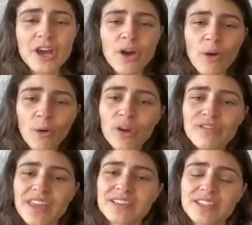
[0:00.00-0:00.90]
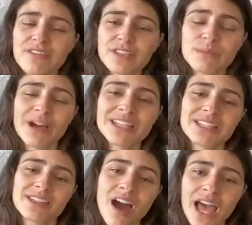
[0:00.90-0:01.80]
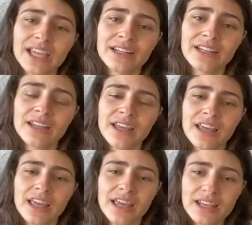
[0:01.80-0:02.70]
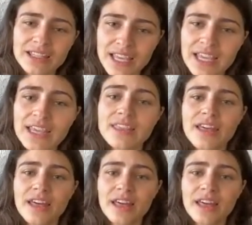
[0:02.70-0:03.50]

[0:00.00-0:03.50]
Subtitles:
all of that stuff is by design. It is either